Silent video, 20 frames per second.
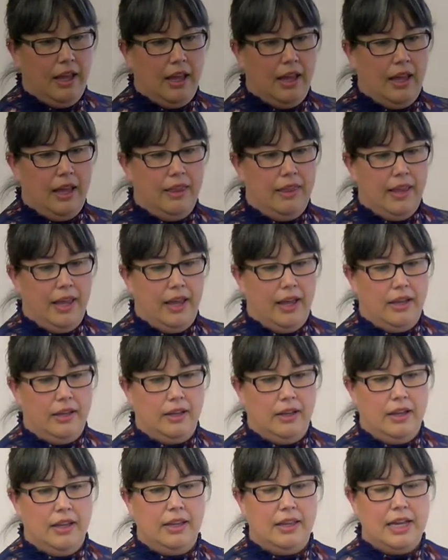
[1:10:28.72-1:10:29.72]
And
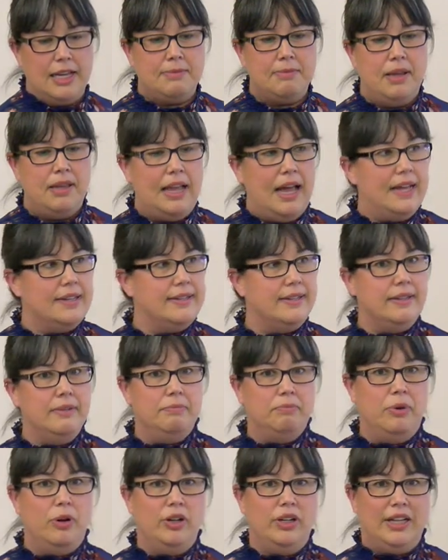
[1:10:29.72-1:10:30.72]
then that's my last
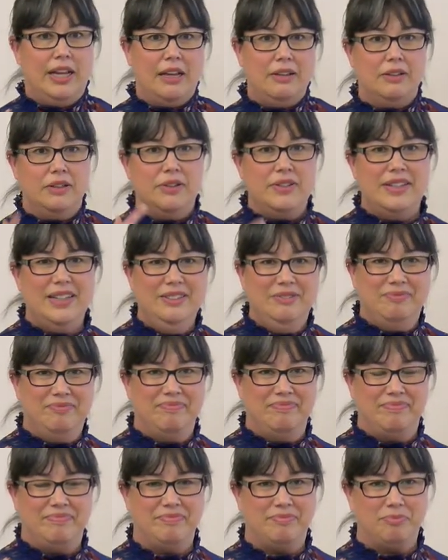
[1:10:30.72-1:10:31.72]
point. Yeah, Lucy?
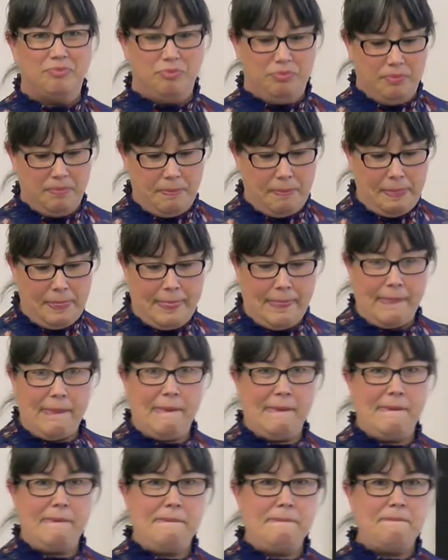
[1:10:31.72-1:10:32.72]
It's
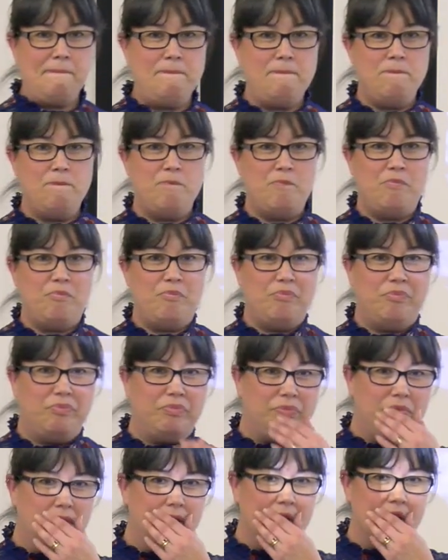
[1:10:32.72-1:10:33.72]
unrelated
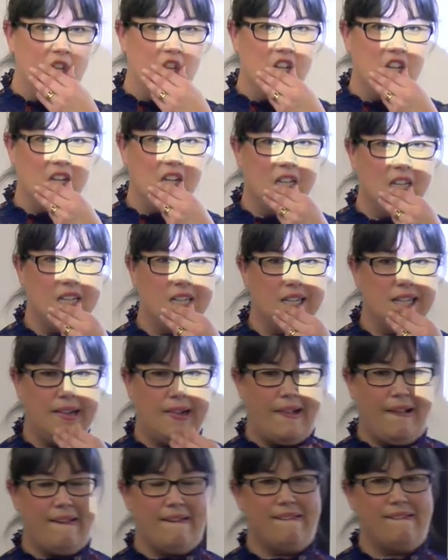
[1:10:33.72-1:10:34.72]
a
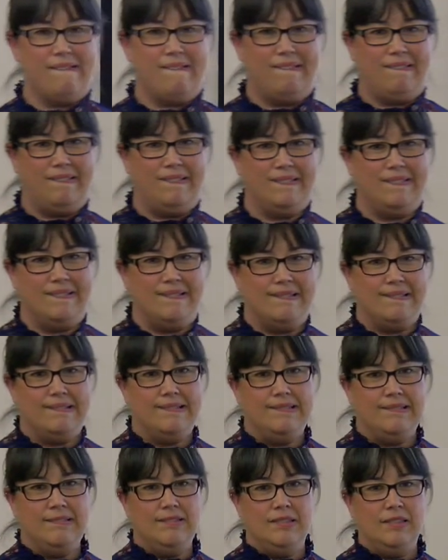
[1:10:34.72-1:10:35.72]
bit, but it's still
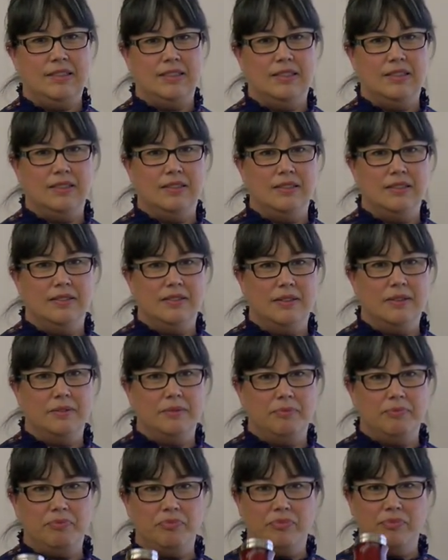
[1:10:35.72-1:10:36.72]
related.
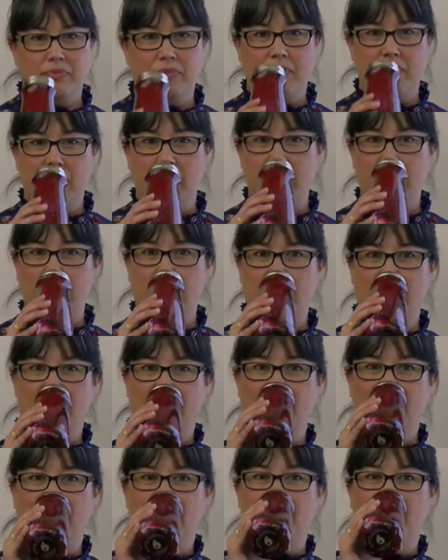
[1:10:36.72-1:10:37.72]
I don't have any
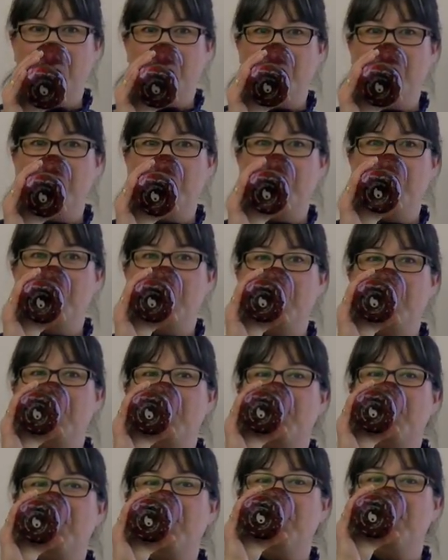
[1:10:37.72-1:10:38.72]
children, and
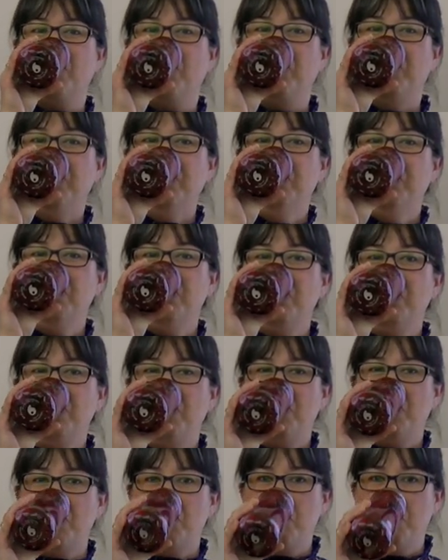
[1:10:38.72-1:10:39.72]
so I don't know what they
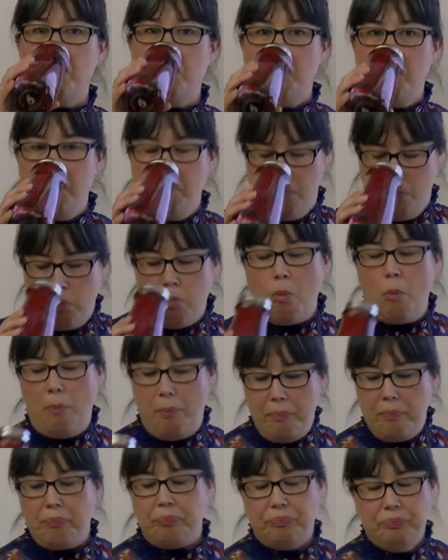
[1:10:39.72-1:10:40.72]
learn in school.
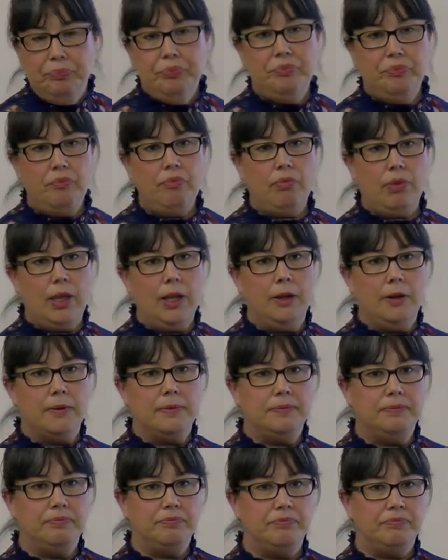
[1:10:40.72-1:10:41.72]
But what
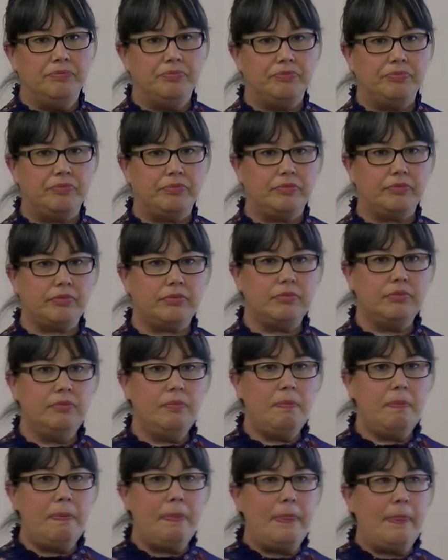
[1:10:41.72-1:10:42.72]
do history,
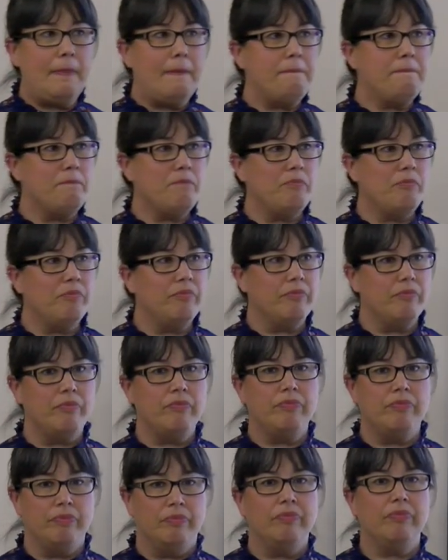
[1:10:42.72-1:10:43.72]
uh, history books
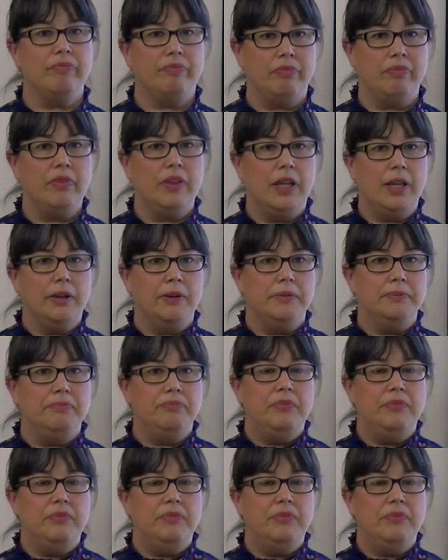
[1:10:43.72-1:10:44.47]
teach?